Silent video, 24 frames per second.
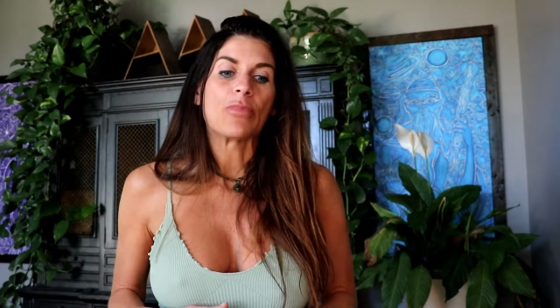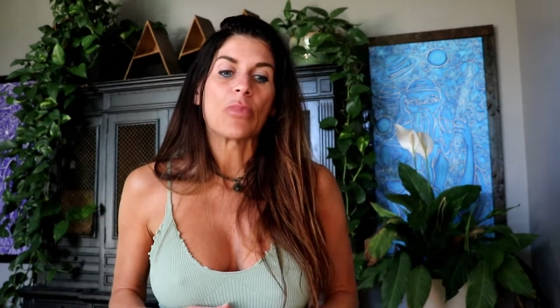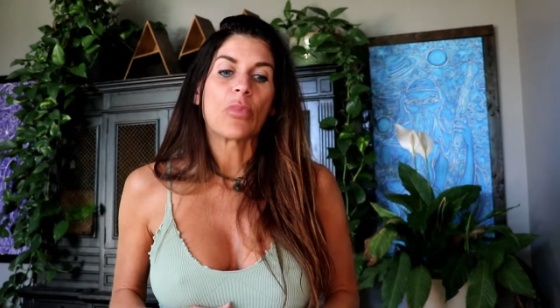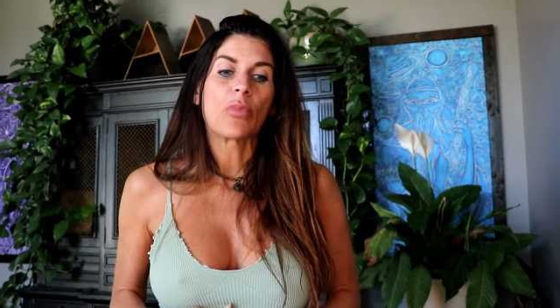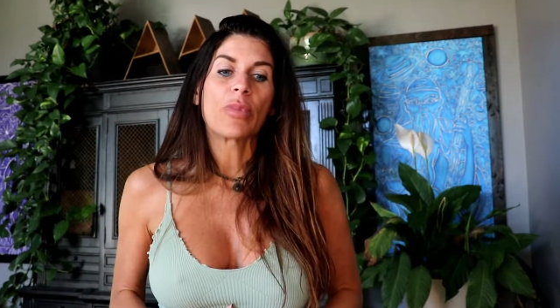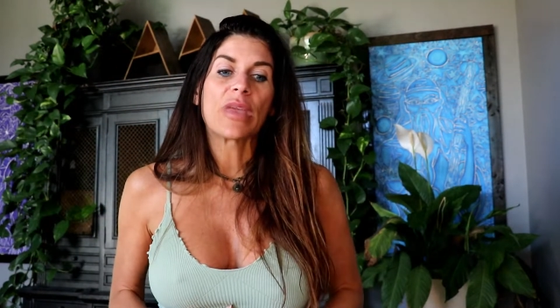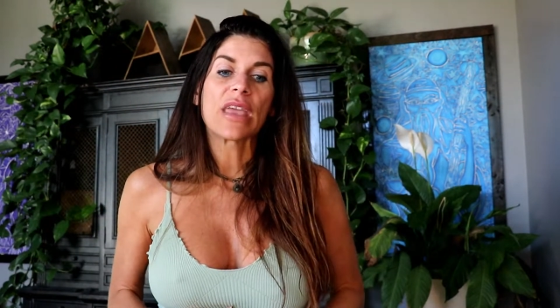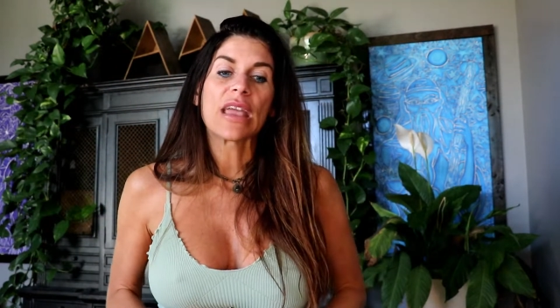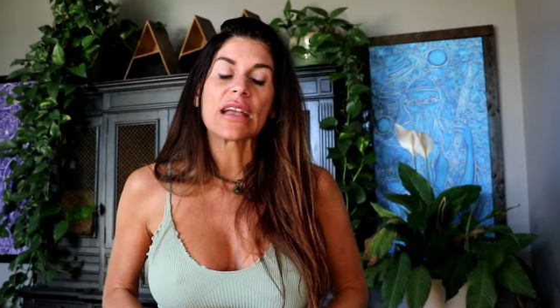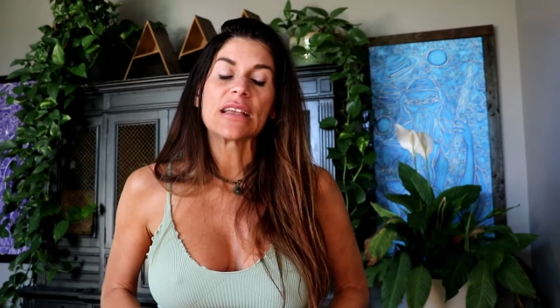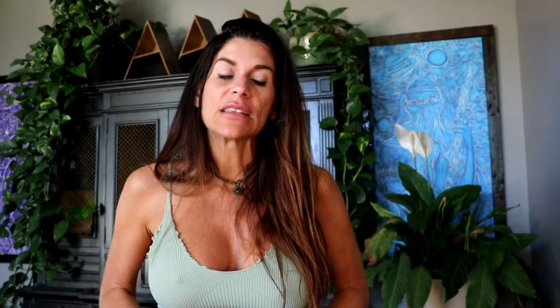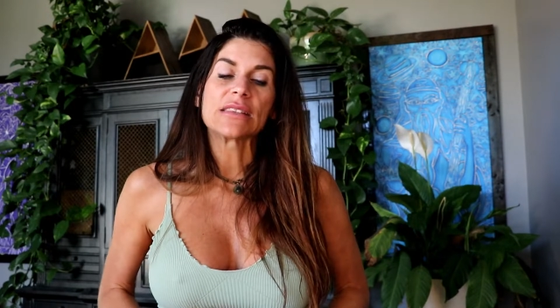
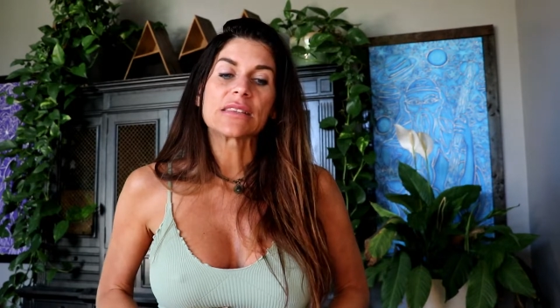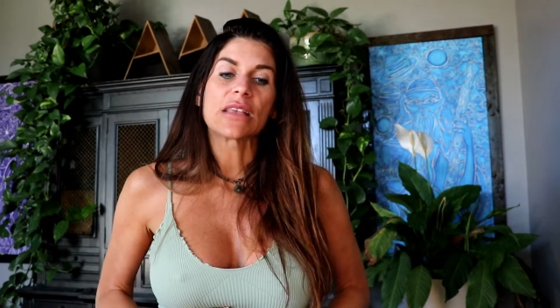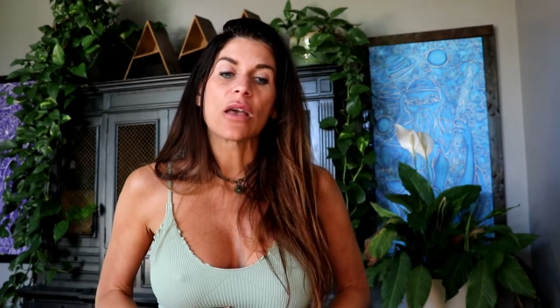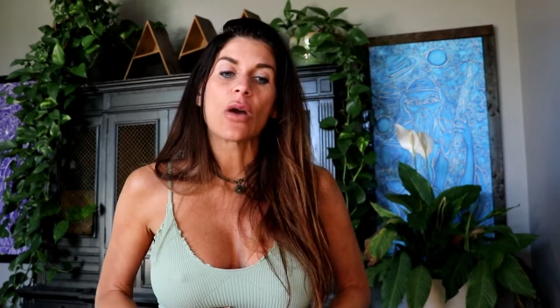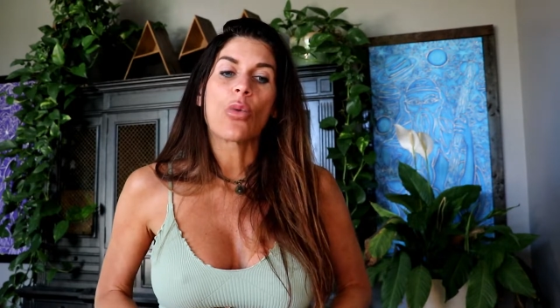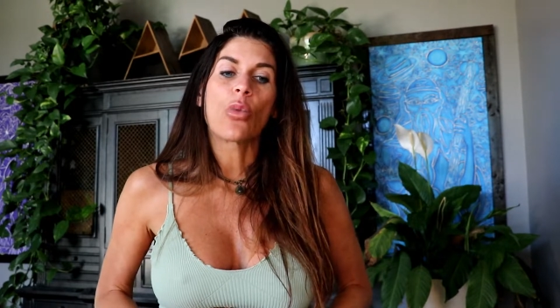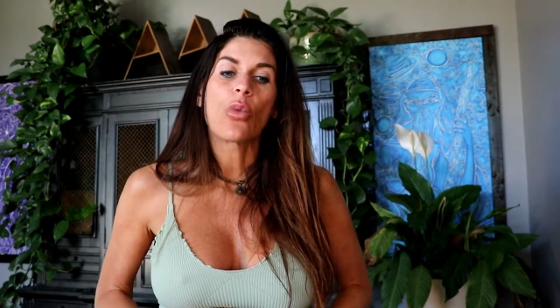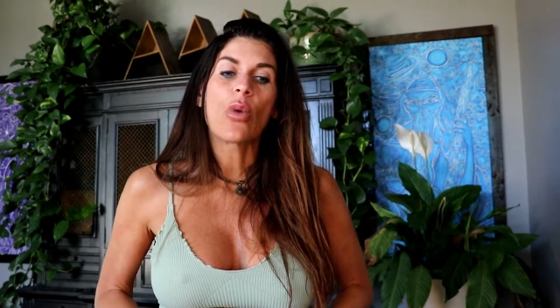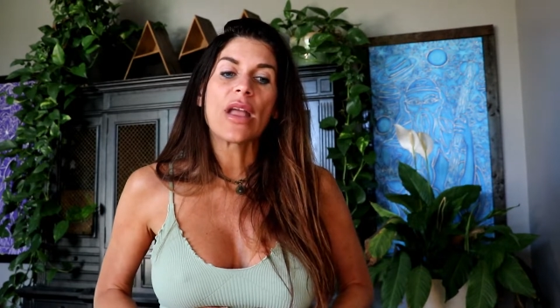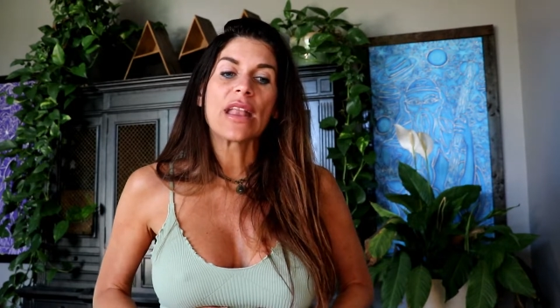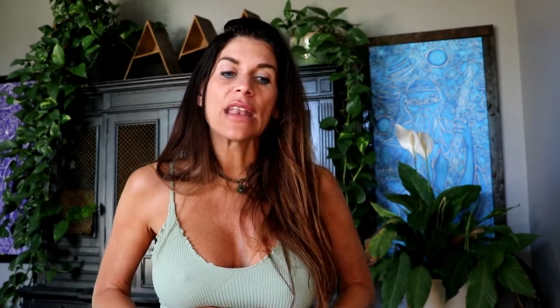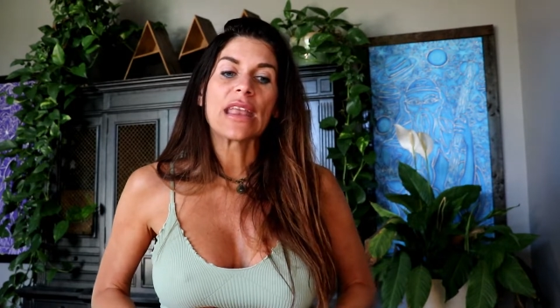Because
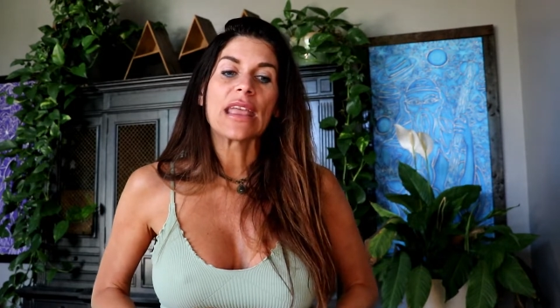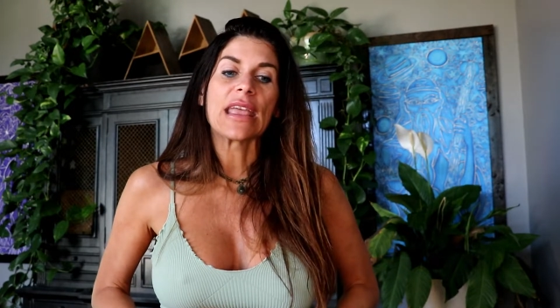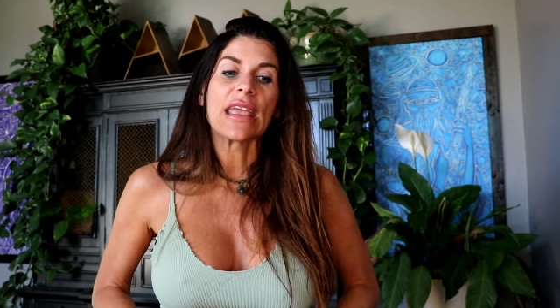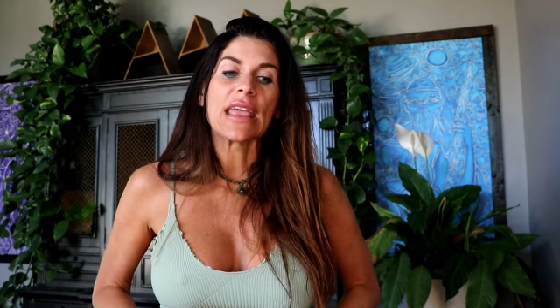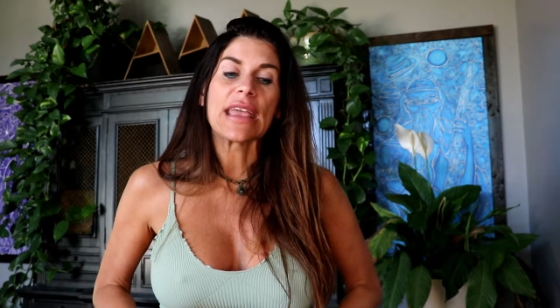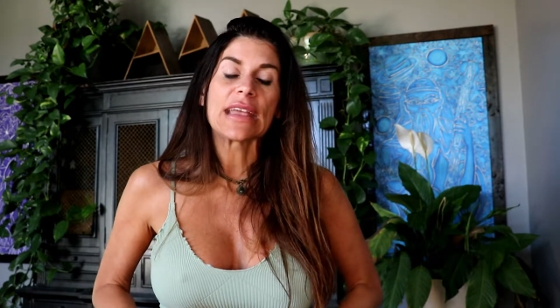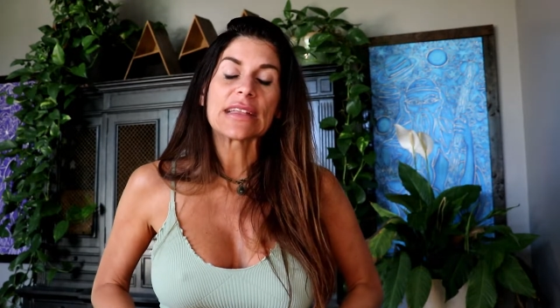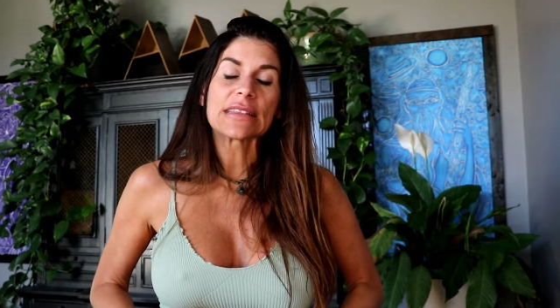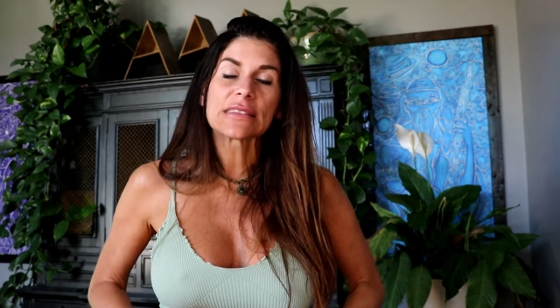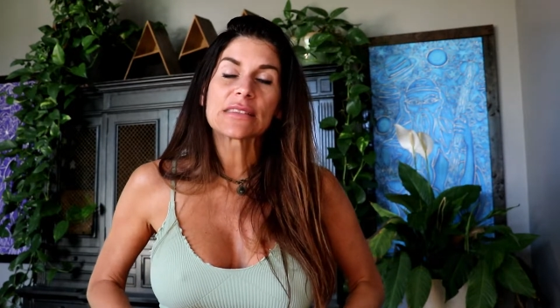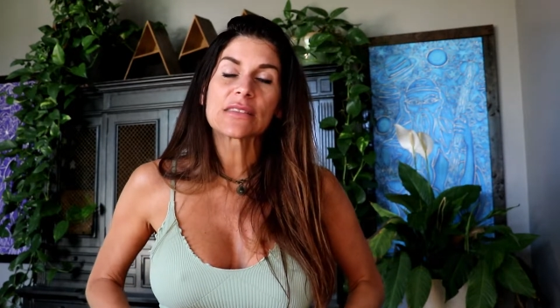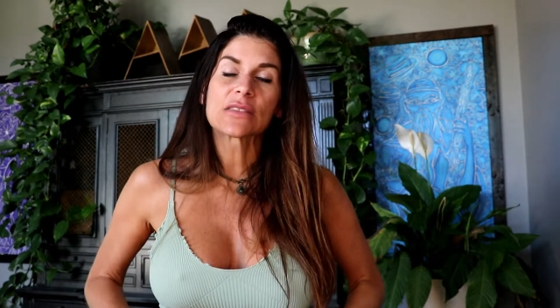when it
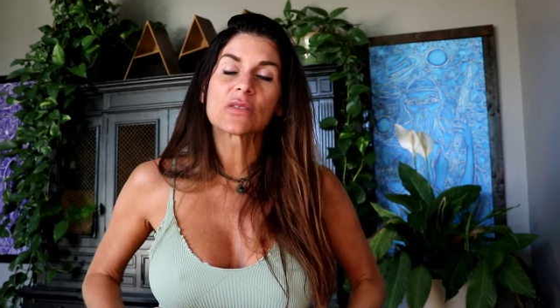hits